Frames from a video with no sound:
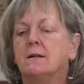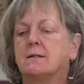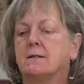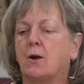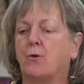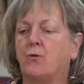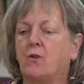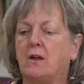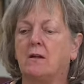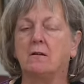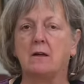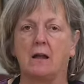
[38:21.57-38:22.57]
So
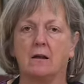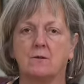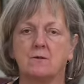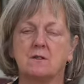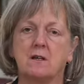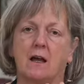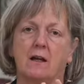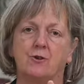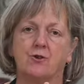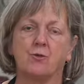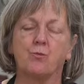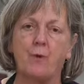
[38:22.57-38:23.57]
the yellows
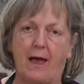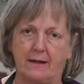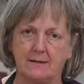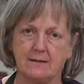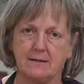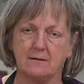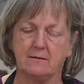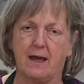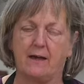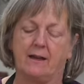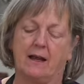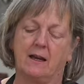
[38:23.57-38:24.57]
and your reds
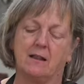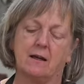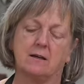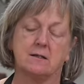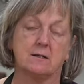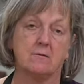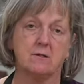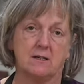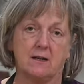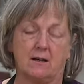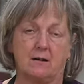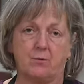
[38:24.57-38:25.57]
and anything
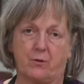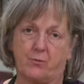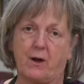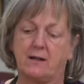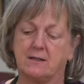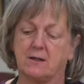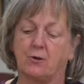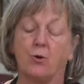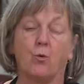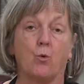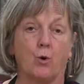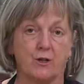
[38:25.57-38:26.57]
associated with red, so
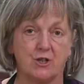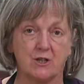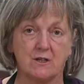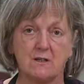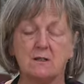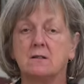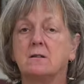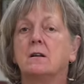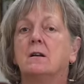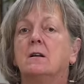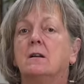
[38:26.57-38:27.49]
your oranges,